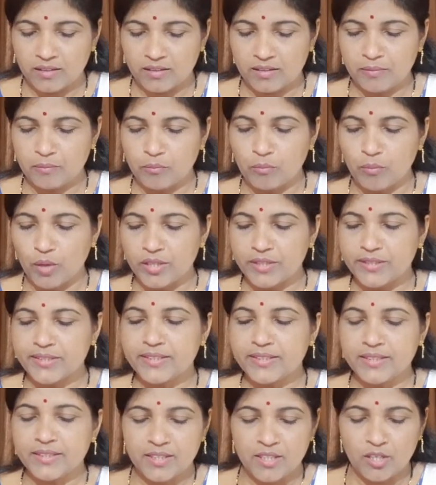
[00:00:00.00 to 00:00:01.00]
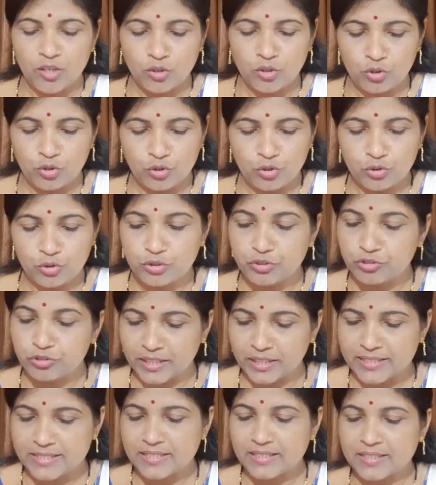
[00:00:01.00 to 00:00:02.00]
Money, good
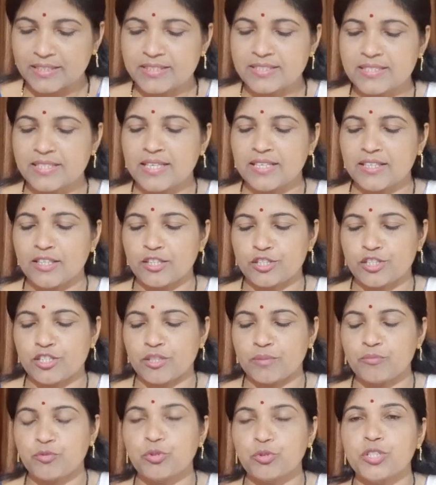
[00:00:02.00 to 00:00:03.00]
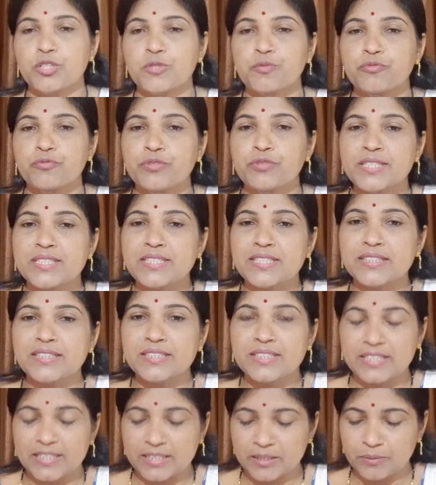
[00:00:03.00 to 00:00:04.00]
dresses, a sumptuous feast
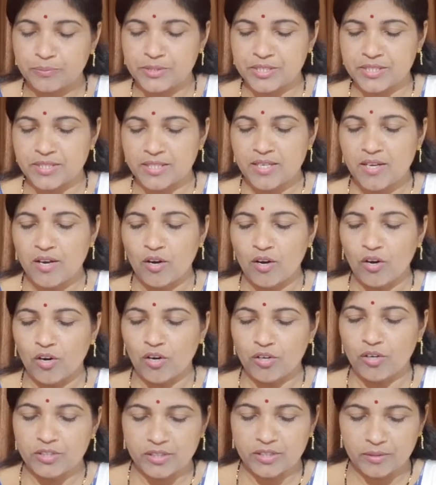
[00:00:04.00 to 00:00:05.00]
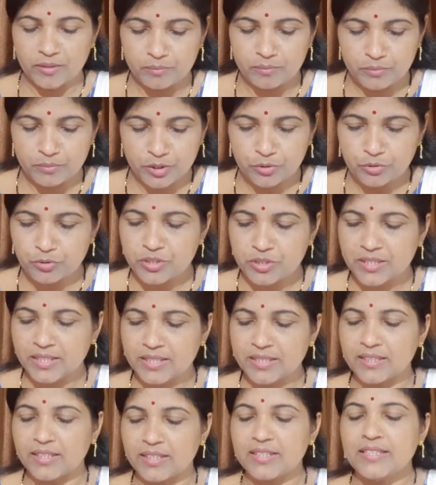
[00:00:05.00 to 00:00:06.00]
and gifts, or a
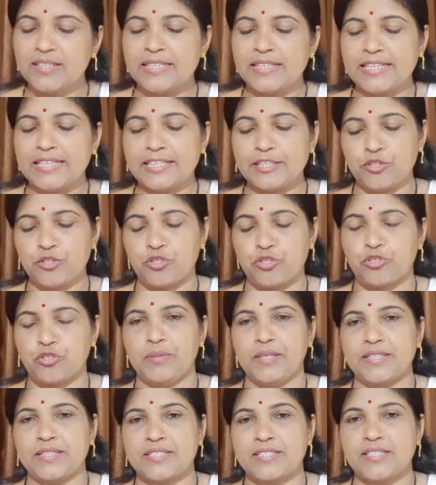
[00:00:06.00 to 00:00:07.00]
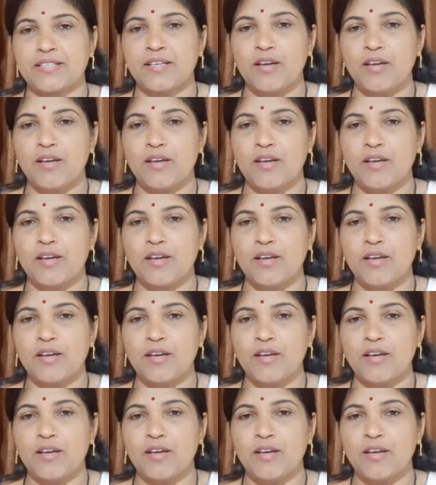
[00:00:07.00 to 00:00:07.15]
musical instruments.